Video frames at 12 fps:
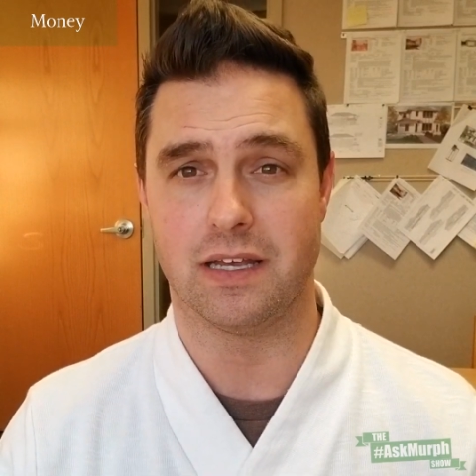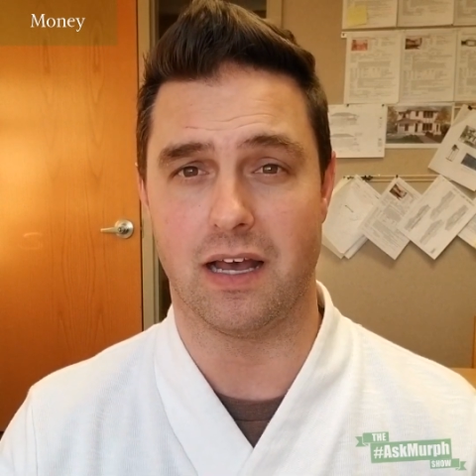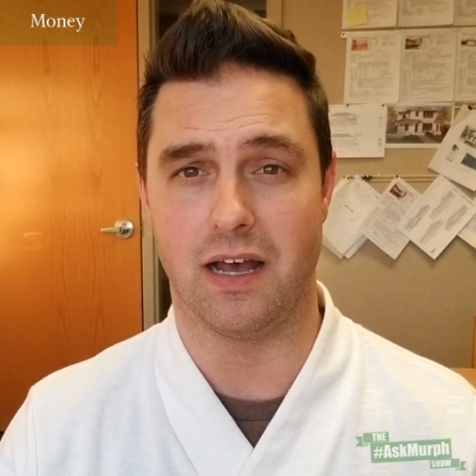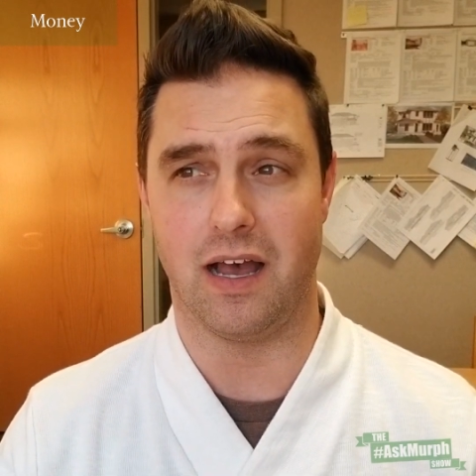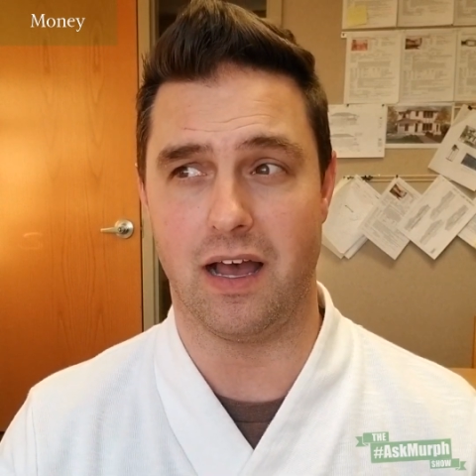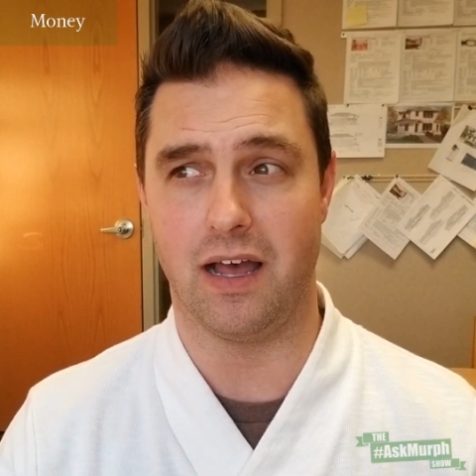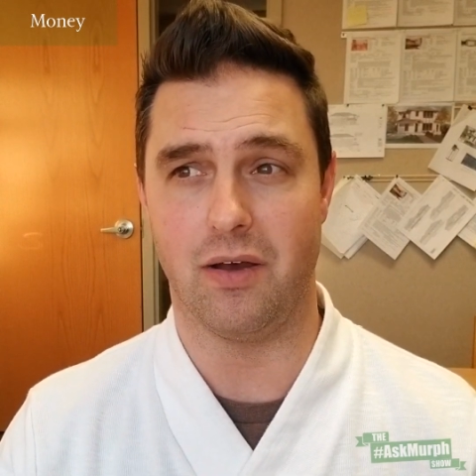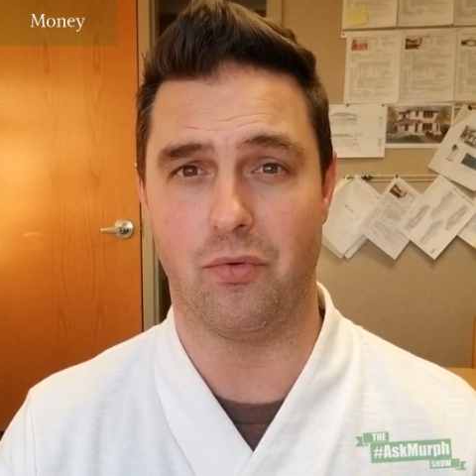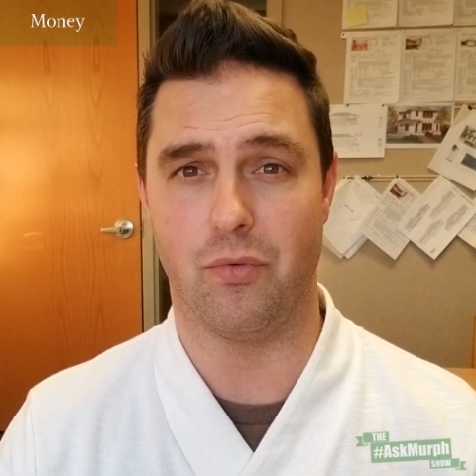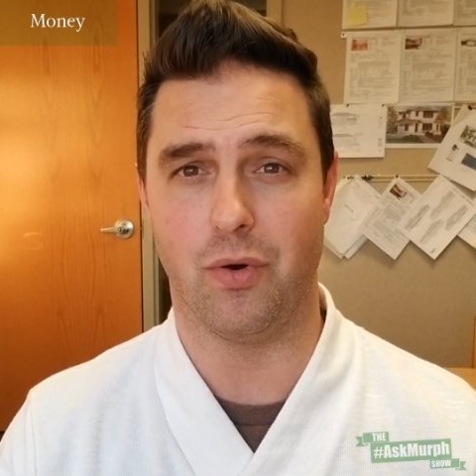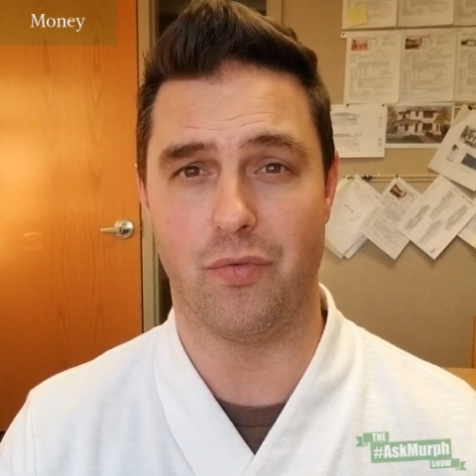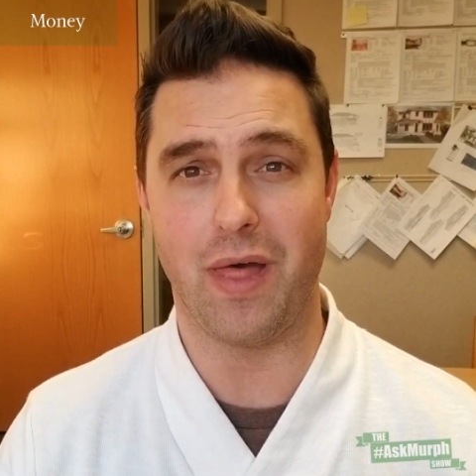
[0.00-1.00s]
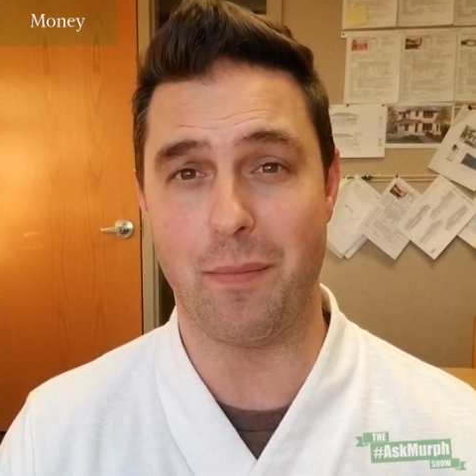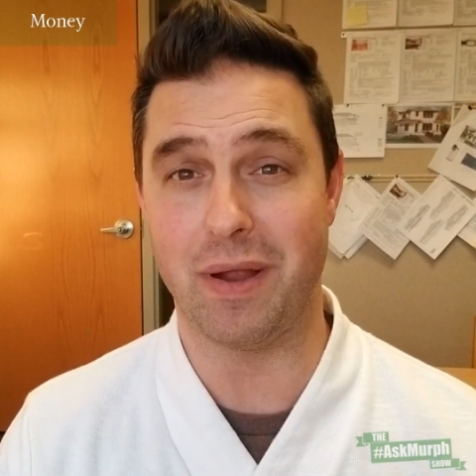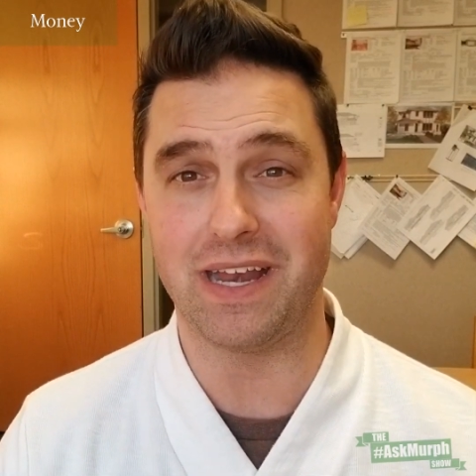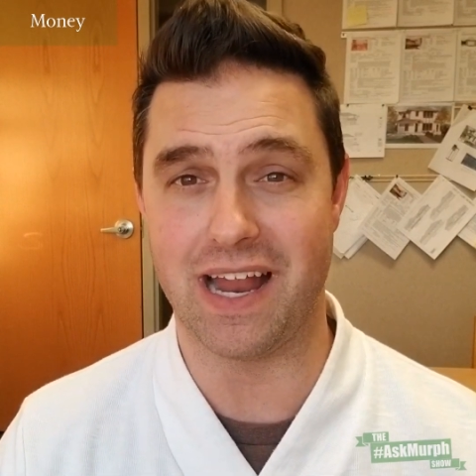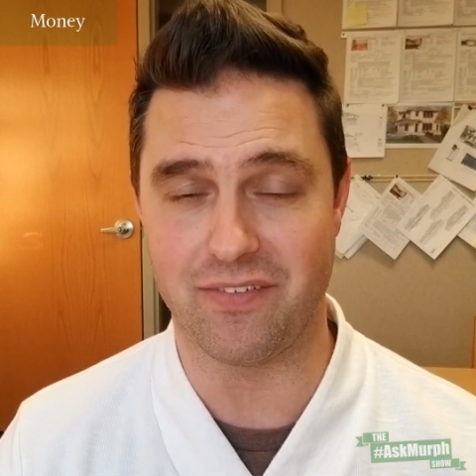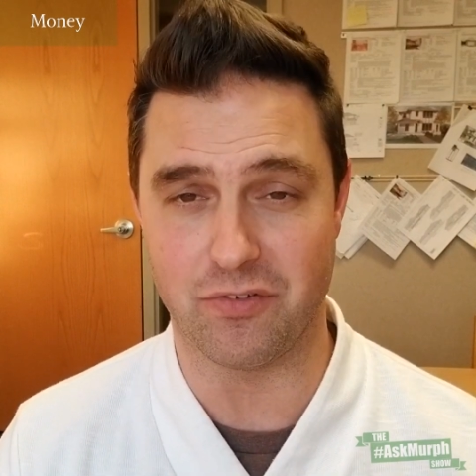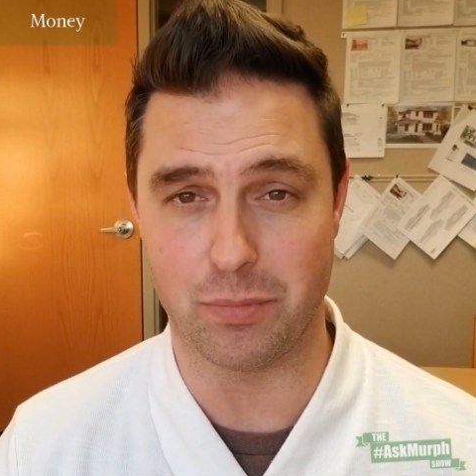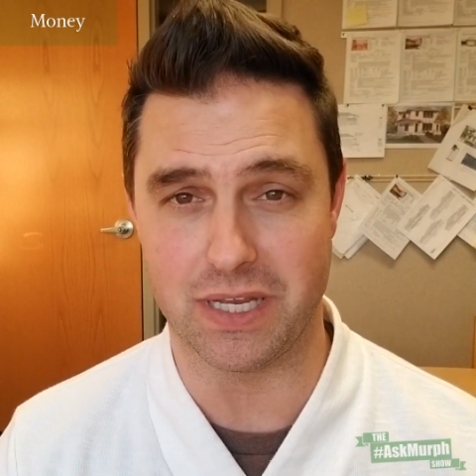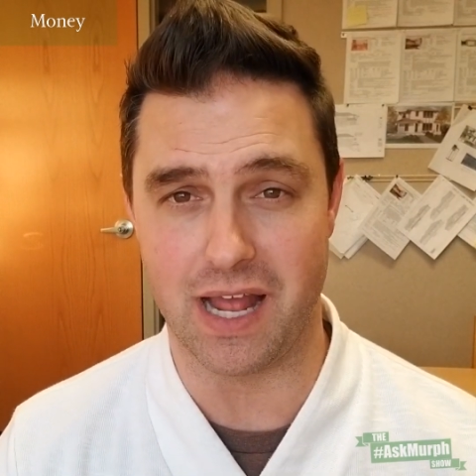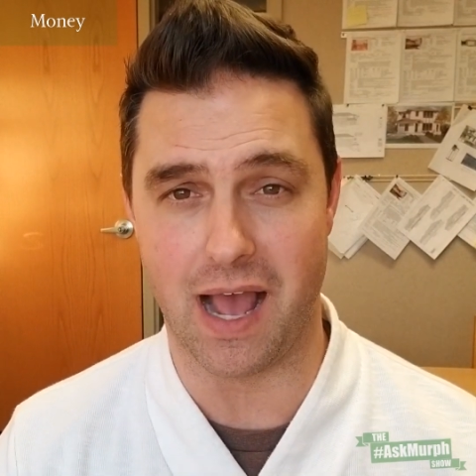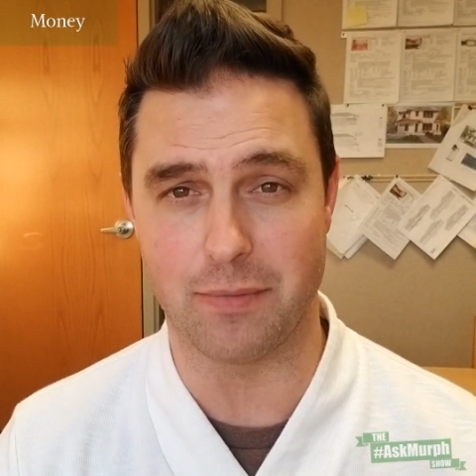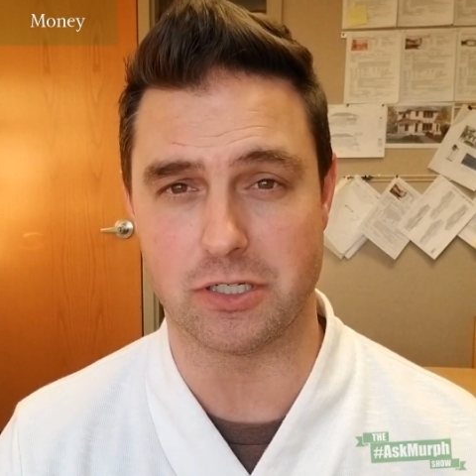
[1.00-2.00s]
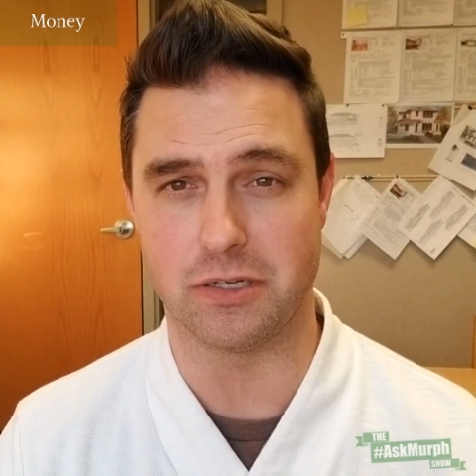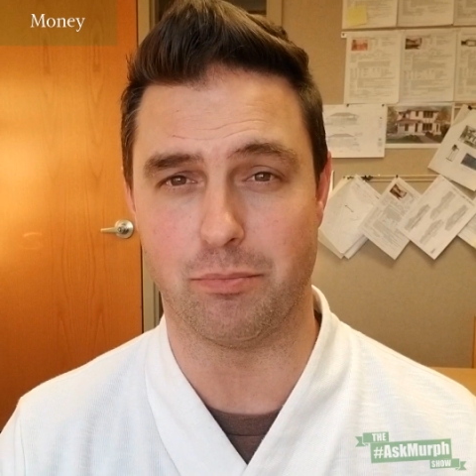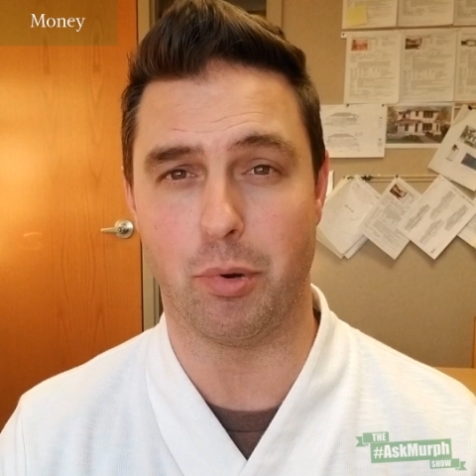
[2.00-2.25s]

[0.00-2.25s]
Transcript: well, that might not even be an option.